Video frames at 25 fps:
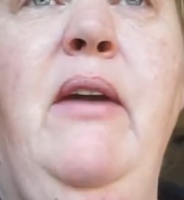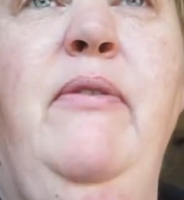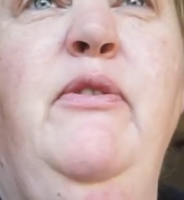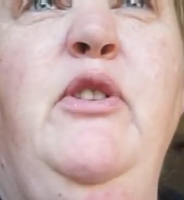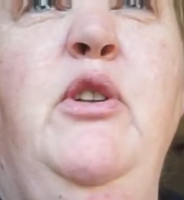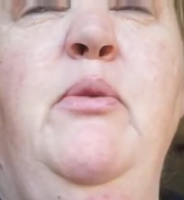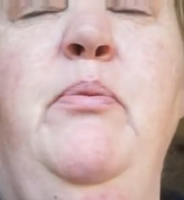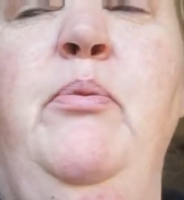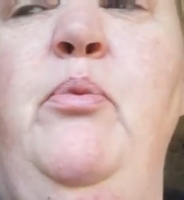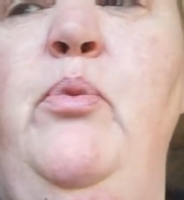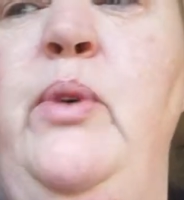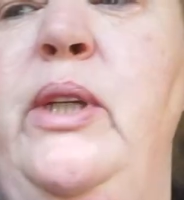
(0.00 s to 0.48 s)
I've
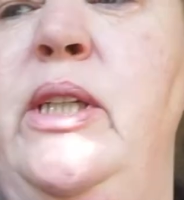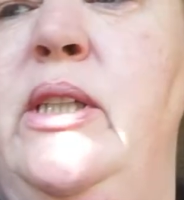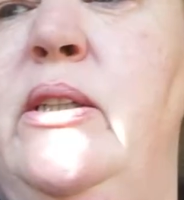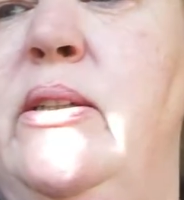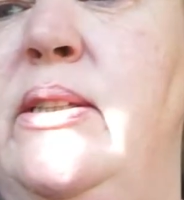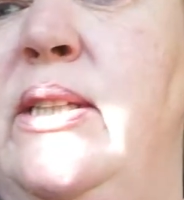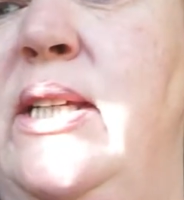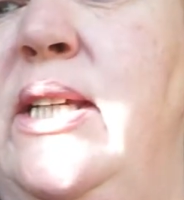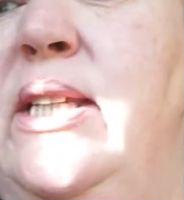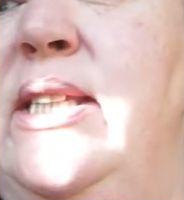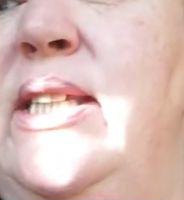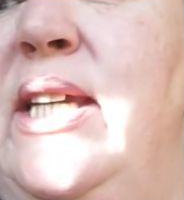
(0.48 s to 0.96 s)
got my
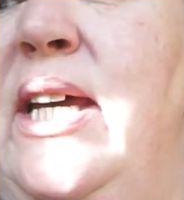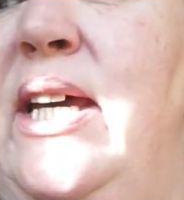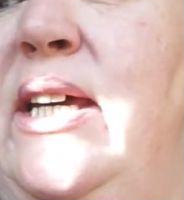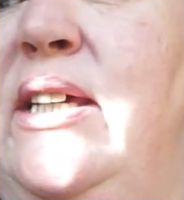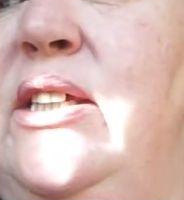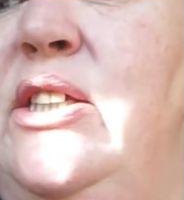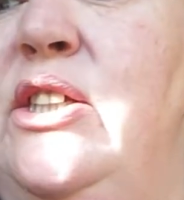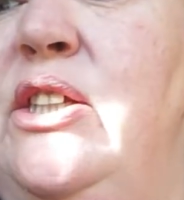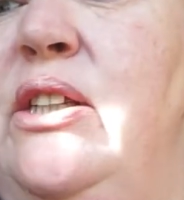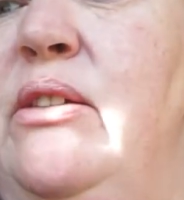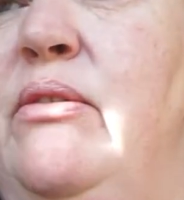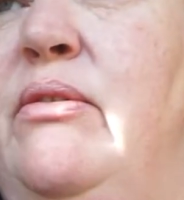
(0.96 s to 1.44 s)
windows. It's
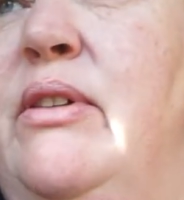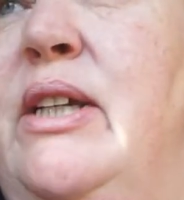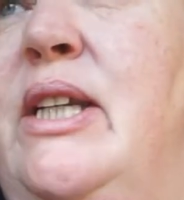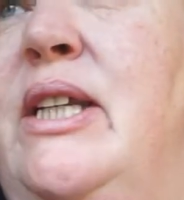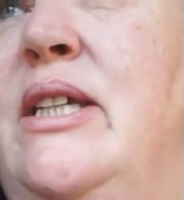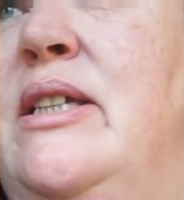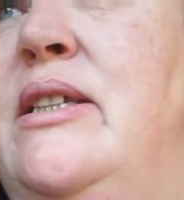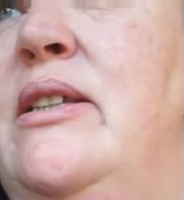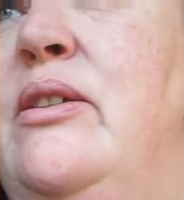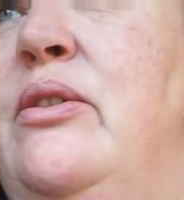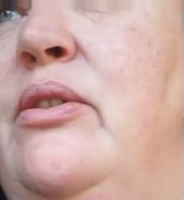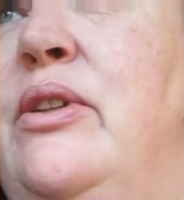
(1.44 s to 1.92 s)
actually really
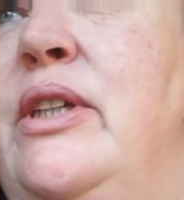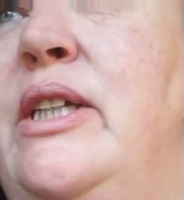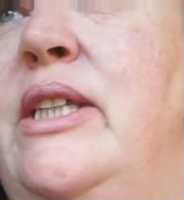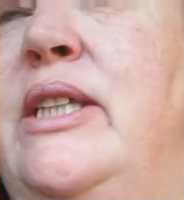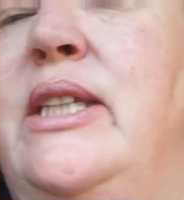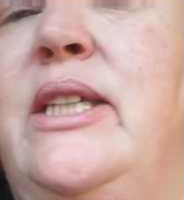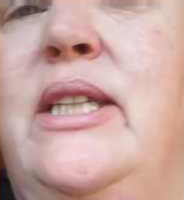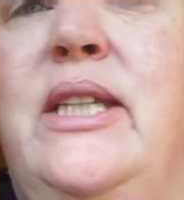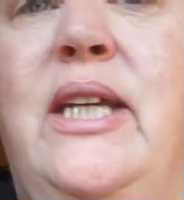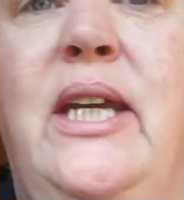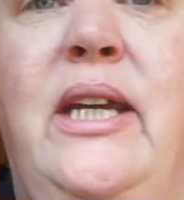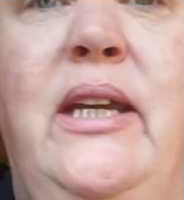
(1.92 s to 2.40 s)
sunny
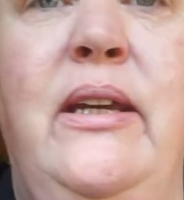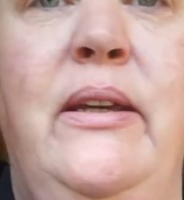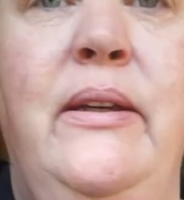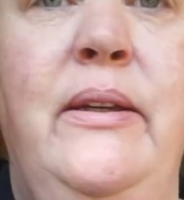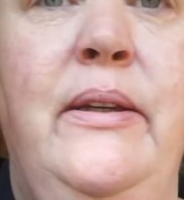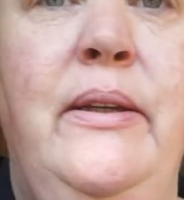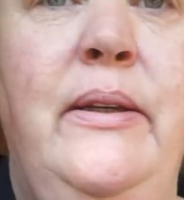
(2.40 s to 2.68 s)
today